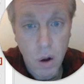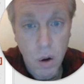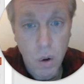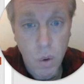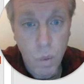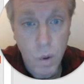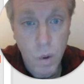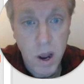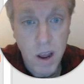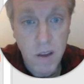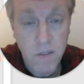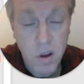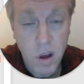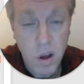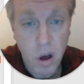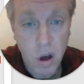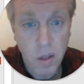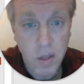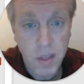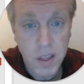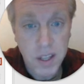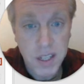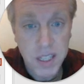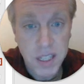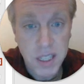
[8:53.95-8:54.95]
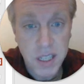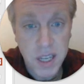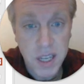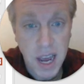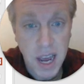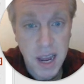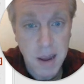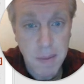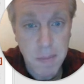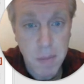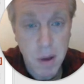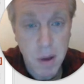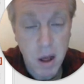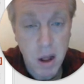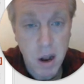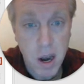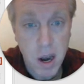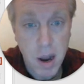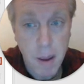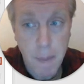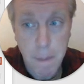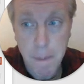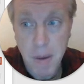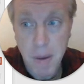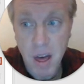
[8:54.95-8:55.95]
we've got the same
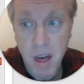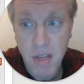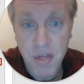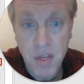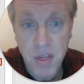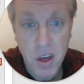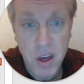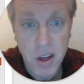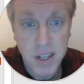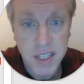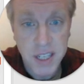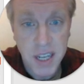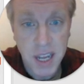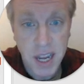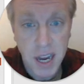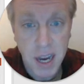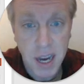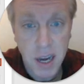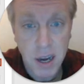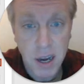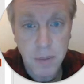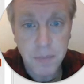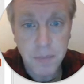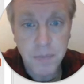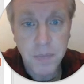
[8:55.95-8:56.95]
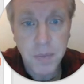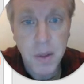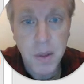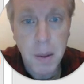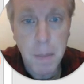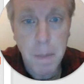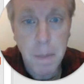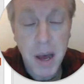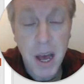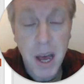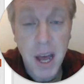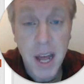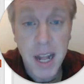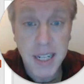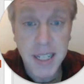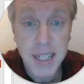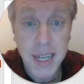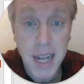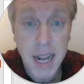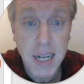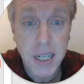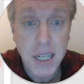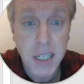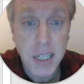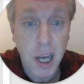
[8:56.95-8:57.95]
number 13, but
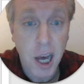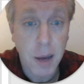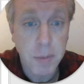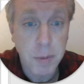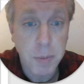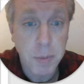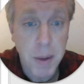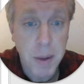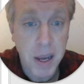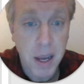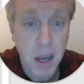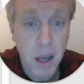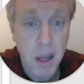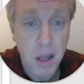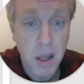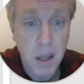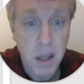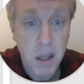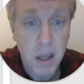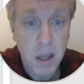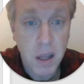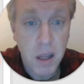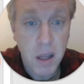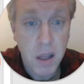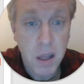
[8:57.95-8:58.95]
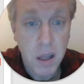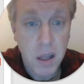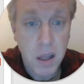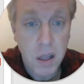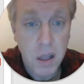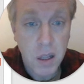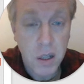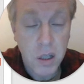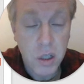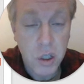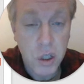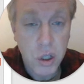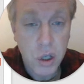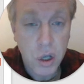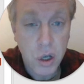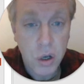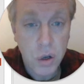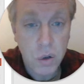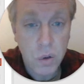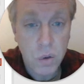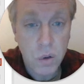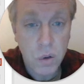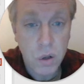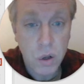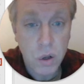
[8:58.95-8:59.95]
10 times bigger.
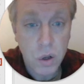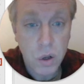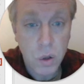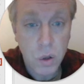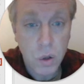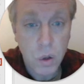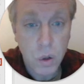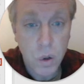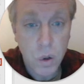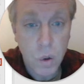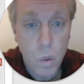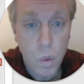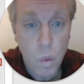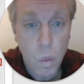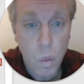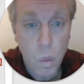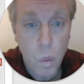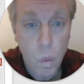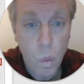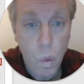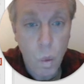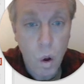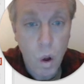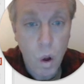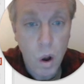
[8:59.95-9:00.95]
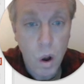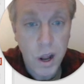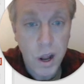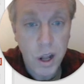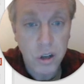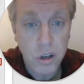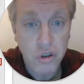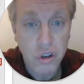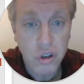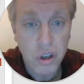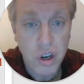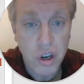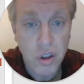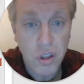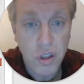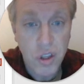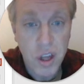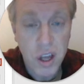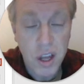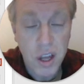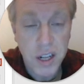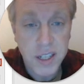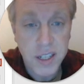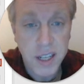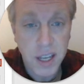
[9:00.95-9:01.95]
So
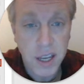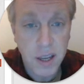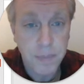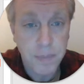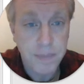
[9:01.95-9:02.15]
130.